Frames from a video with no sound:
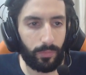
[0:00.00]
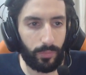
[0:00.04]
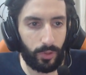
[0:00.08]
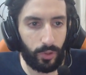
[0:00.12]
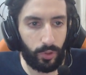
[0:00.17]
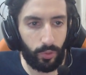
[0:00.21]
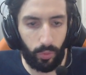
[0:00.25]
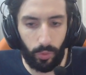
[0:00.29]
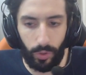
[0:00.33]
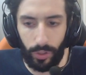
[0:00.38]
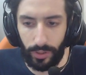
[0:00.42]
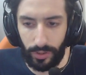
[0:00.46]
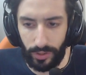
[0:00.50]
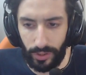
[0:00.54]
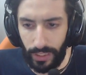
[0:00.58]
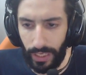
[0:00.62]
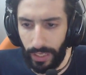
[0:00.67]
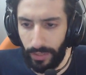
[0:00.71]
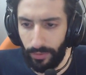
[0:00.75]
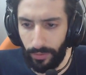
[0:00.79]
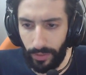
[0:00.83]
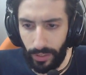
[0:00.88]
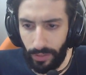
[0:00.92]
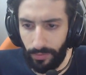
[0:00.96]
you work
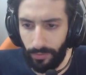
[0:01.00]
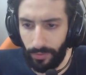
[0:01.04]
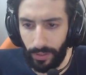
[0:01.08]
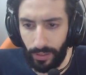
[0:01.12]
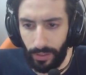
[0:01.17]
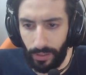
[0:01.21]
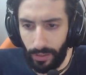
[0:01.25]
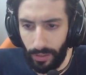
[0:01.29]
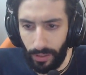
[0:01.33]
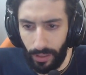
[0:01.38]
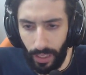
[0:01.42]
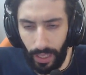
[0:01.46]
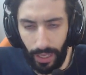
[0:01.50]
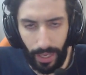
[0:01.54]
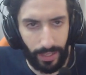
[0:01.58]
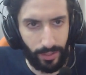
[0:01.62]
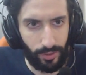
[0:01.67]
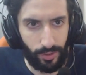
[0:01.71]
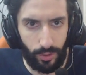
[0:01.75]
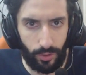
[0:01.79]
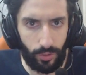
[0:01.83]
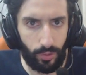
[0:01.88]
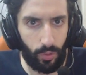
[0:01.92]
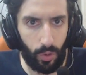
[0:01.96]
together even
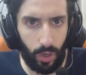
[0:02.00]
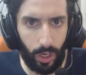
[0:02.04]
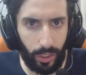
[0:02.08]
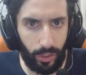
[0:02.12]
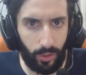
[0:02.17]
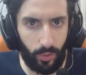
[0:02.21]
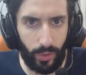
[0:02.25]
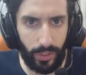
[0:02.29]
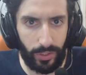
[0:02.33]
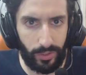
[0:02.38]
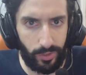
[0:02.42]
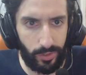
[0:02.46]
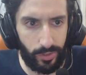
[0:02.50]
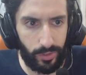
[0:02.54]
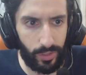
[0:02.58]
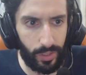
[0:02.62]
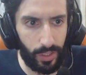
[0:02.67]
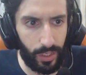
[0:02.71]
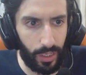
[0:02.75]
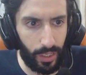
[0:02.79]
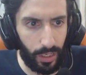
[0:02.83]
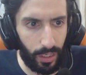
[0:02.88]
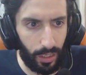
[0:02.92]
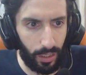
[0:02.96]
as you do heart quests
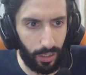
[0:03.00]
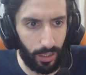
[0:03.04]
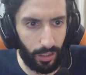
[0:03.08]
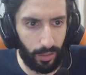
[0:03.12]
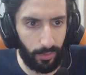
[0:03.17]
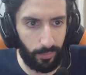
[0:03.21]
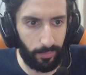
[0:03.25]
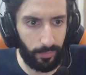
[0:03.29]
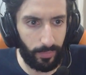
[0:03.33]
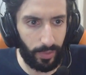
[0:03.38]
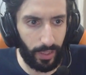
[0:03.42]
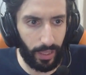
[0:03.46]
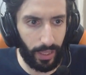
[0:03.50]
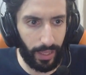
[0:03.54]
um,